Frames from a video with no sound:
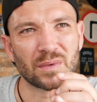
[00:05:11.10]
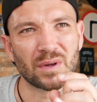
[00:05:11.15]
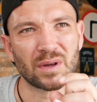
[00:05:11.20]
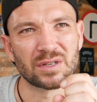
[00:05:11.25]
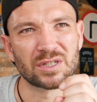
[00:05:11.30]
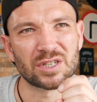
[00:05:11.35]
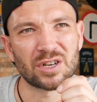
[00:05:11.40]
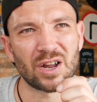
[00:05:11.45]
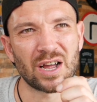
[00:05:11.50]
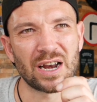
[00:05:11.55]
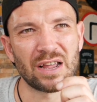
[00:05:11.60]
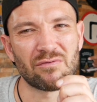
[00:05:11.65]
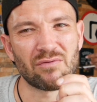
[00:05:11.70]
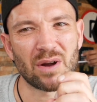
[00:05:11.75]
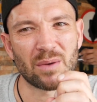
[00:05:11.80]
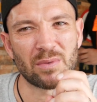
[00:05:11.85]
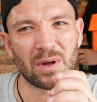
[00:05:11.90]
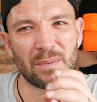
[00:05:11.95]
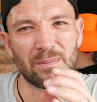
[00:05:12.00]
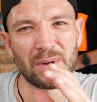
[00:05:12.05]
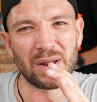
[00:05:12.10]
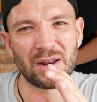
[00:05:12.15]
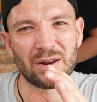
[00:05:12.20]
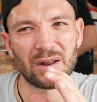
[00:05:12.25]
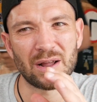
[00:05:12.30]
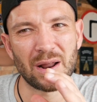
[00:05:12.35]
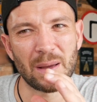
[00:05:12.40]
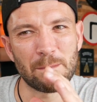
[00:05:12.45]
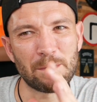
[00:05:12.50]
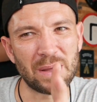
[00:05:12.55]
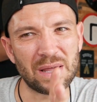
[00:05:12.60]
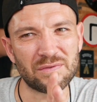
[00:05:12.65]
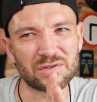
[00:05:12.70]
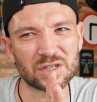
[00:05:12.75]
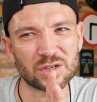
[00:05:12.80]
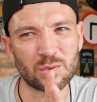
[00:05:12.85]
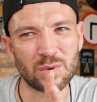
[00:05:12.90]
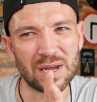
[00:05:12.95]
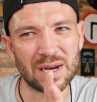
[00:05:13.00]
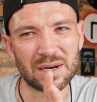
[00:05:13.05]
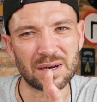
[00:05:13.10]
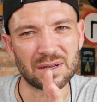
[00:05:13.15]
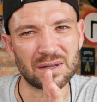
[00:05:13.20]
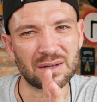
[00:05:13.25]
slightly rubbery, a bit like beef squid.